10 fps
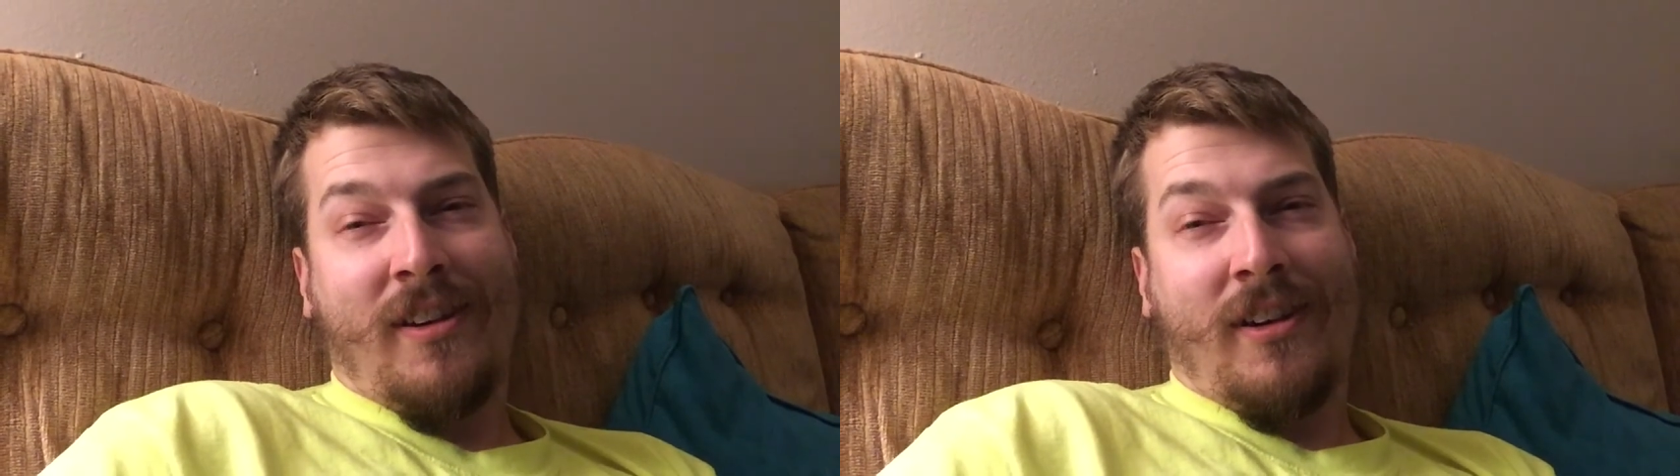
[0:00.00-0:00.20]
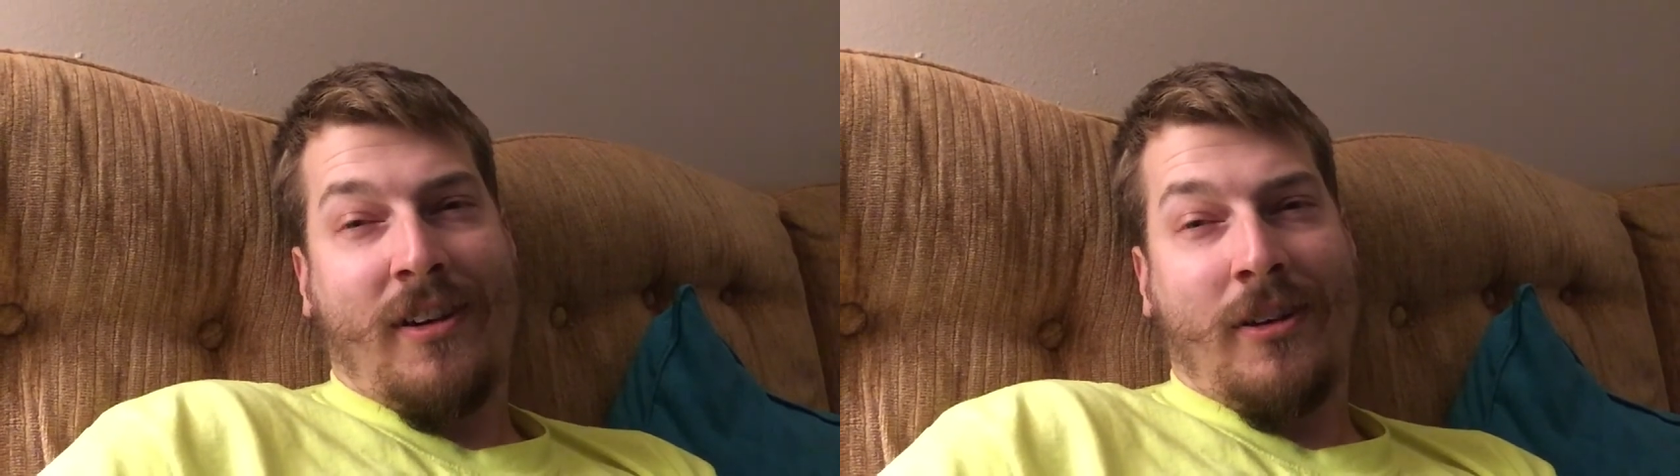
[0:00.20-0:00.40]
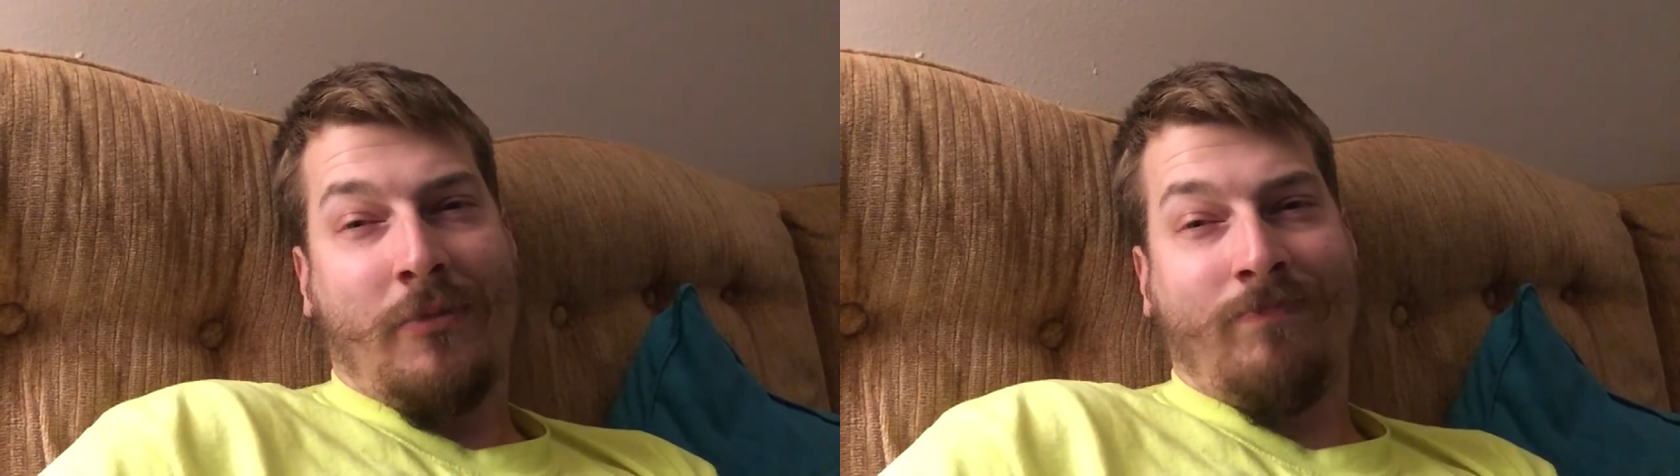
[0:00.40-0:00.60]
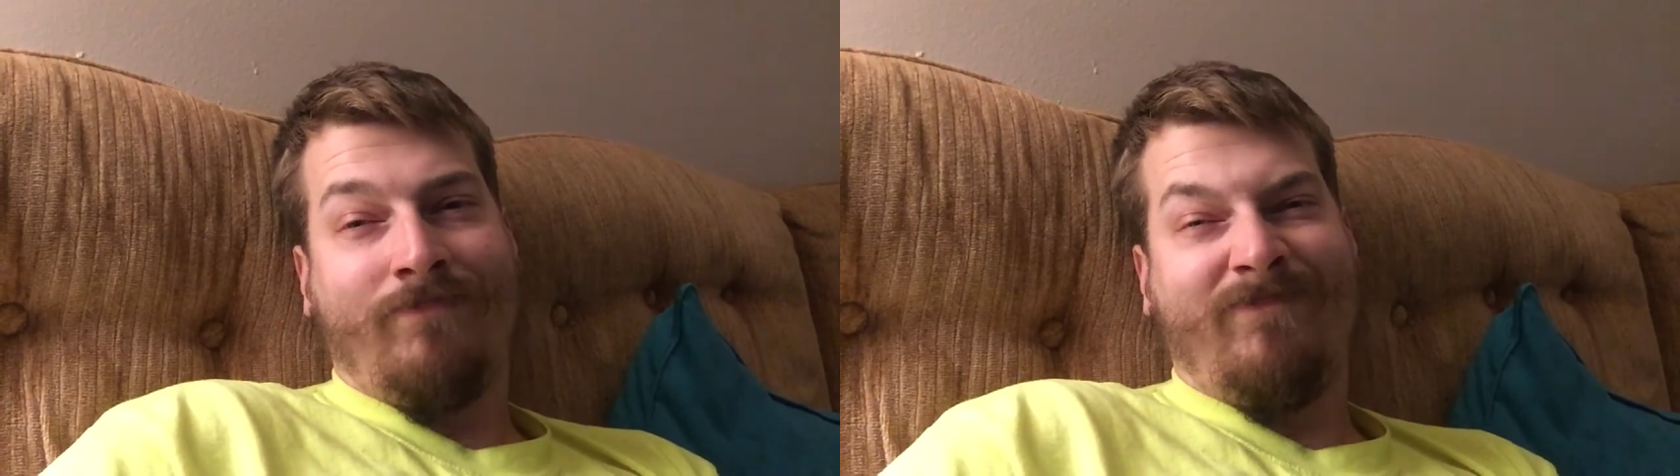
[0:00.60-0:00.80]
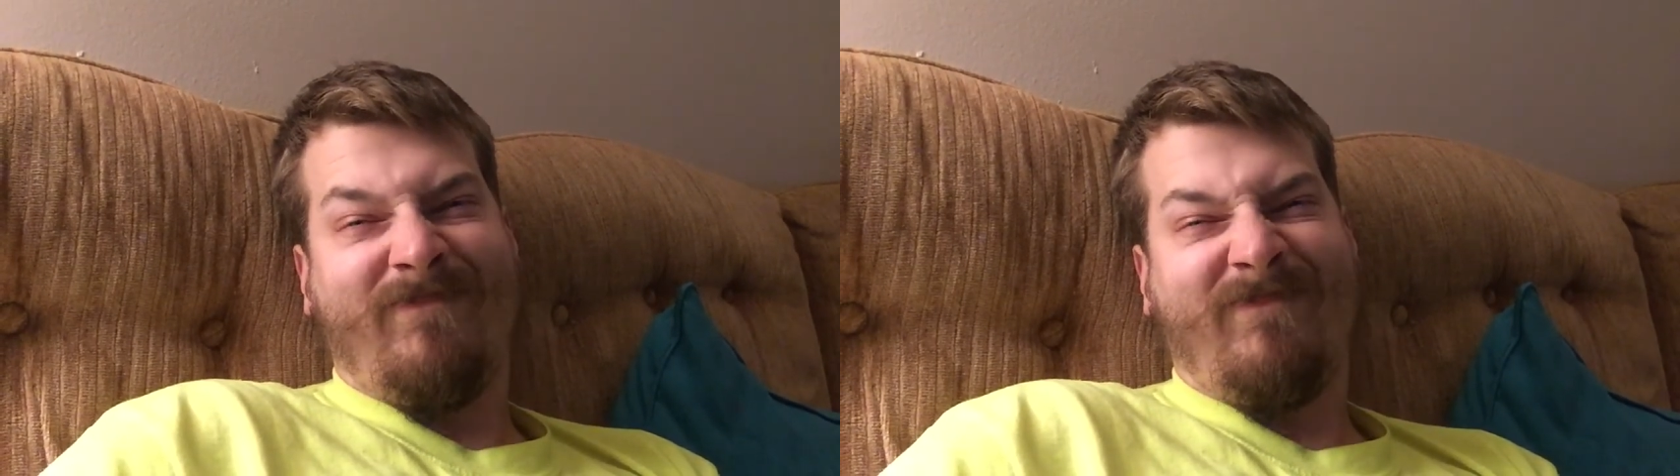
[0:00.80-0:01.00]

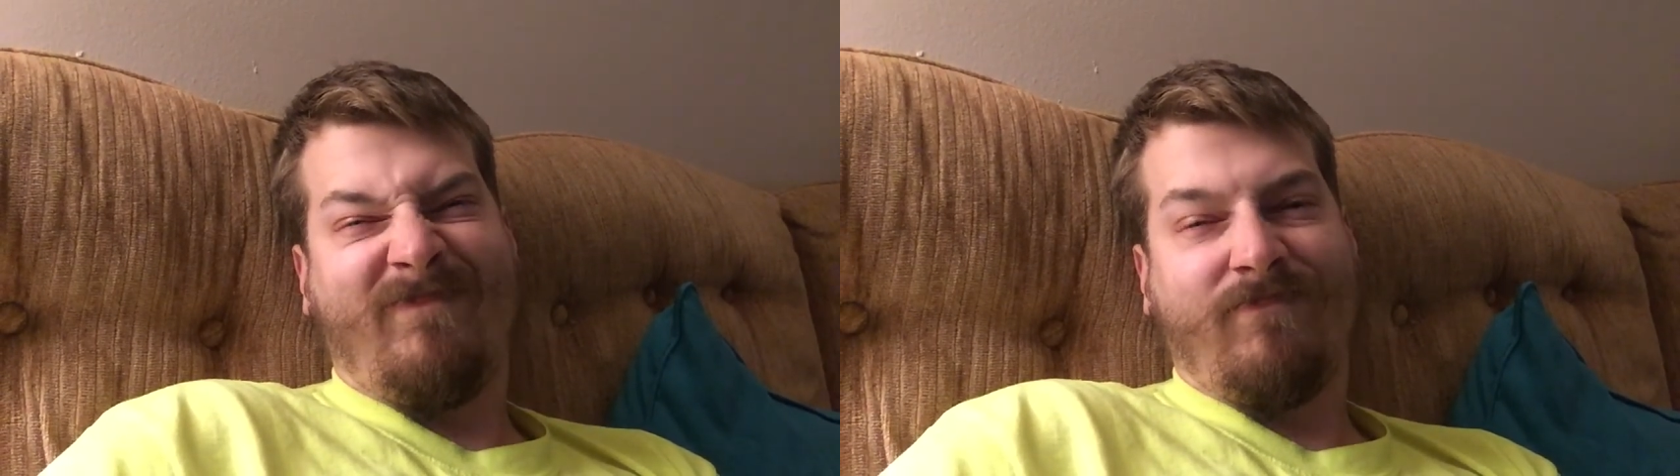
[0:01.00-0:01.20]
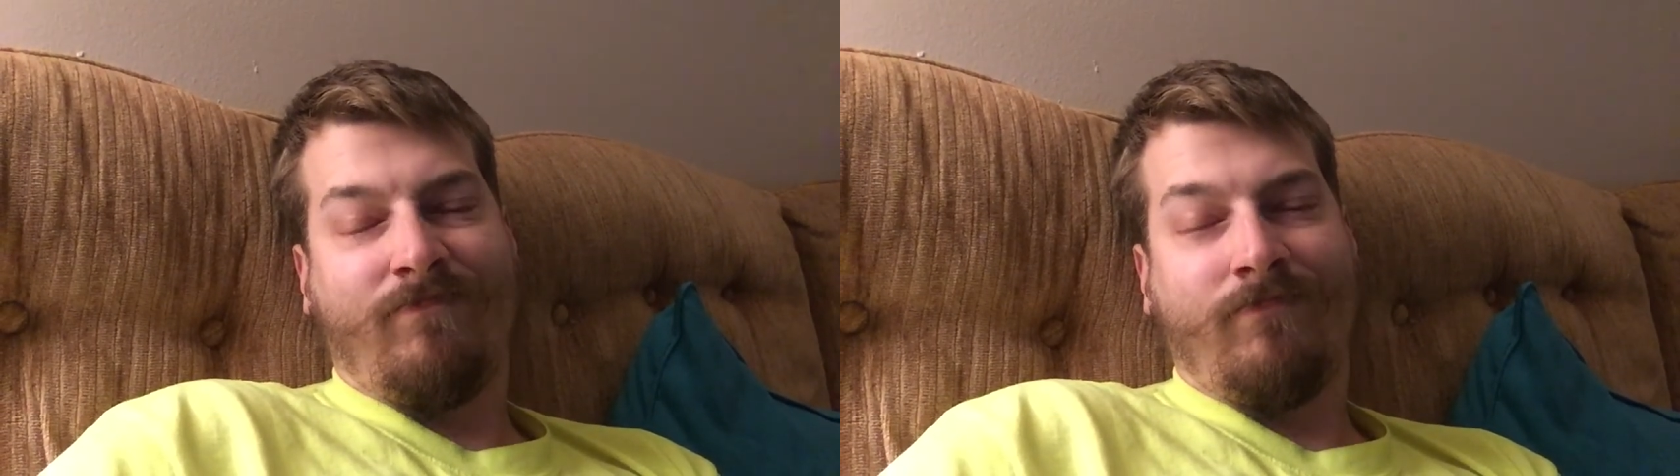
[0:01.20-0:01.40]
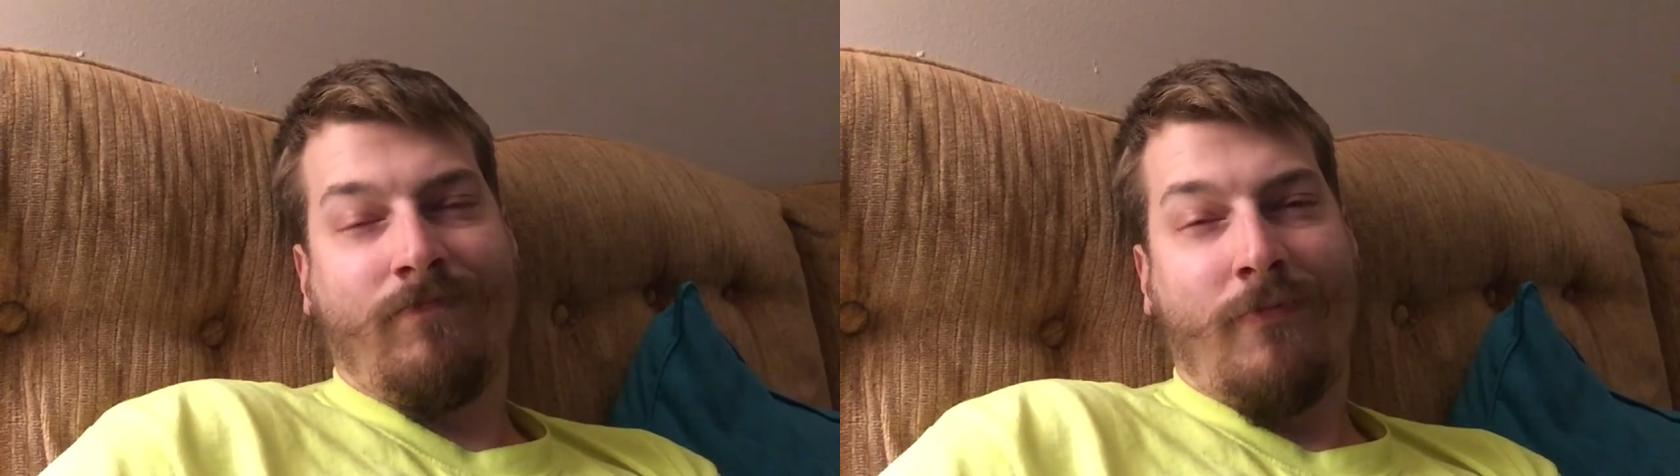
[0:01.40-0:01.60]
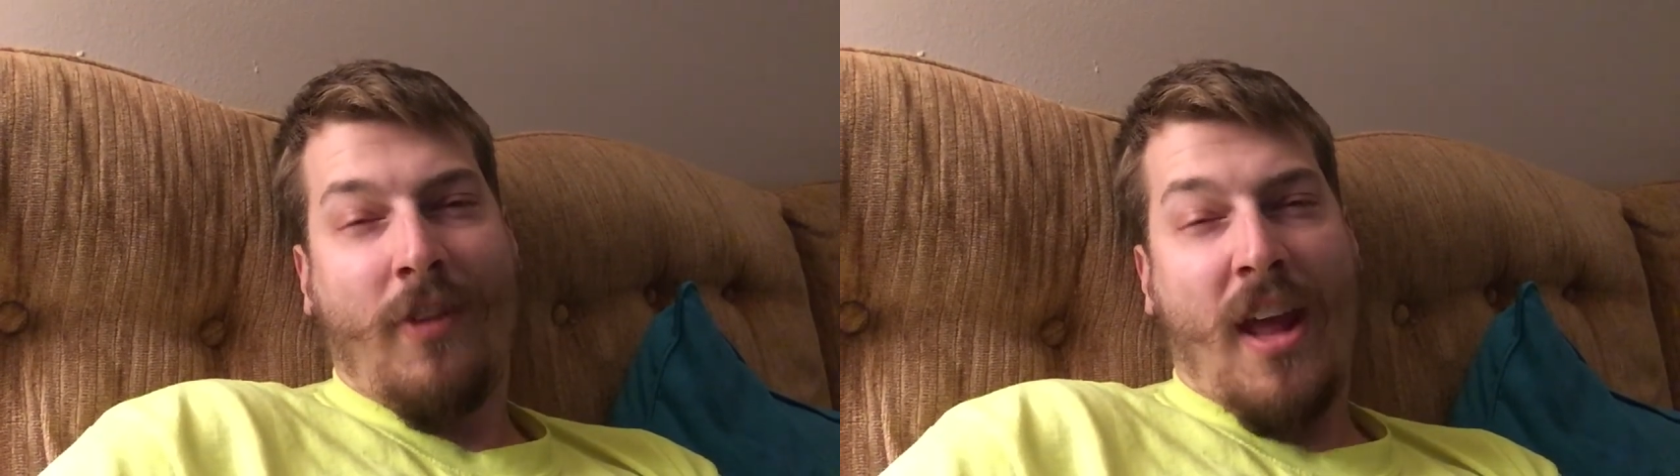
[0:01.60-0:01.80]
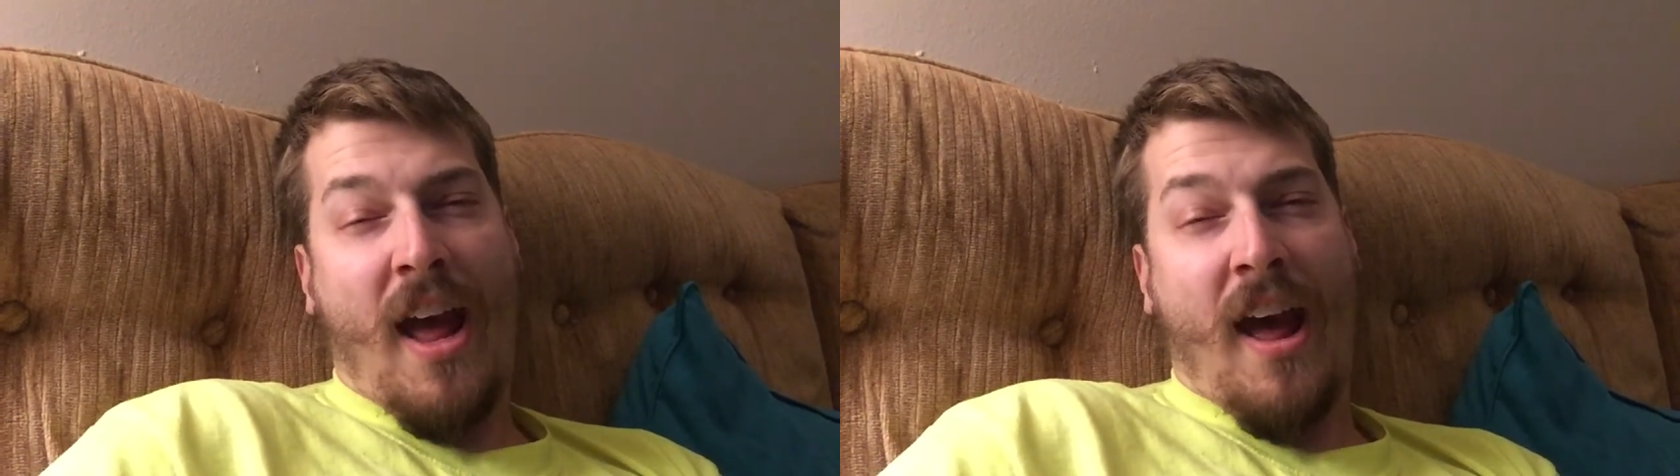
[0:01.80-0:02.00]
Um,
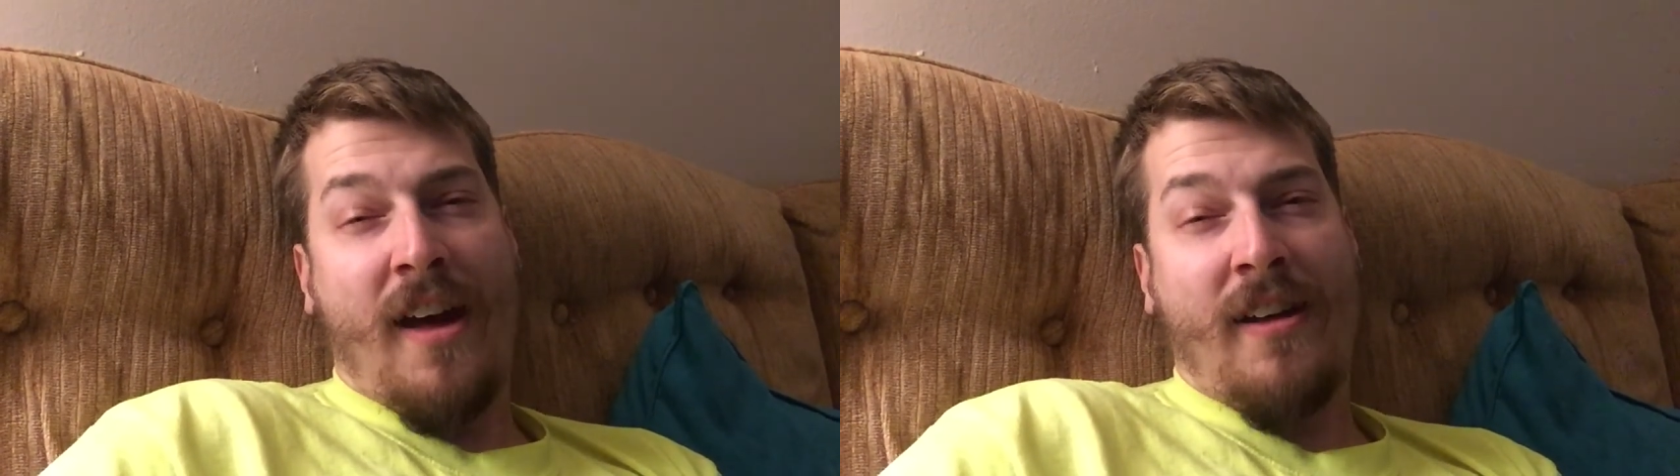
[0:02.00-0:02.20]
yeah.